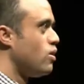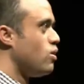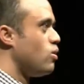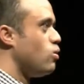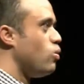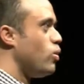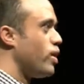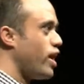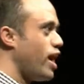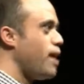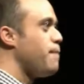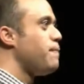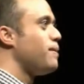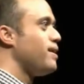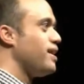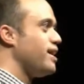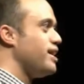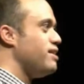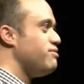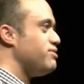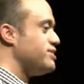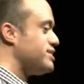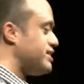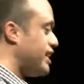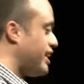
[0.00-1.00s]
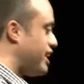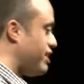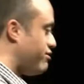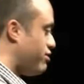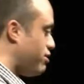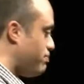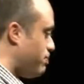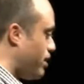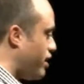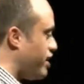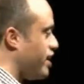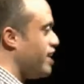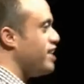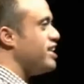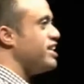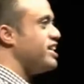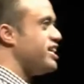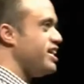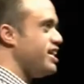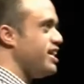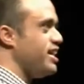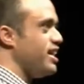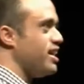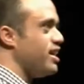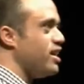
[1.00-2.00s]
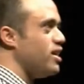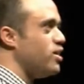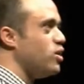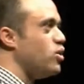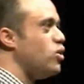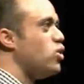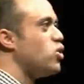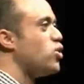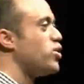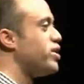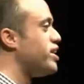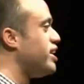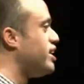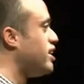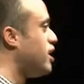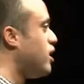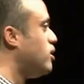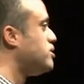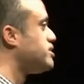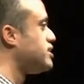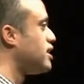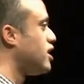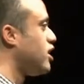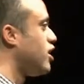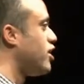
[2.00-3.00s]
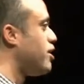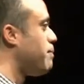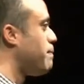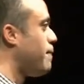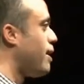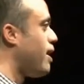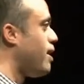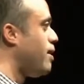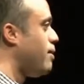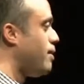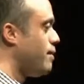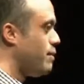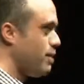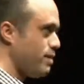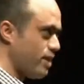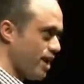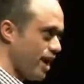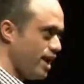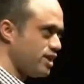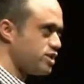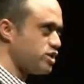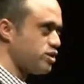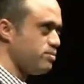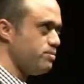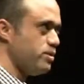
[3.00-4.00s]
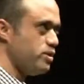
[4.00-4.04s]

What I believe is that everybody in here already knows a lot about classical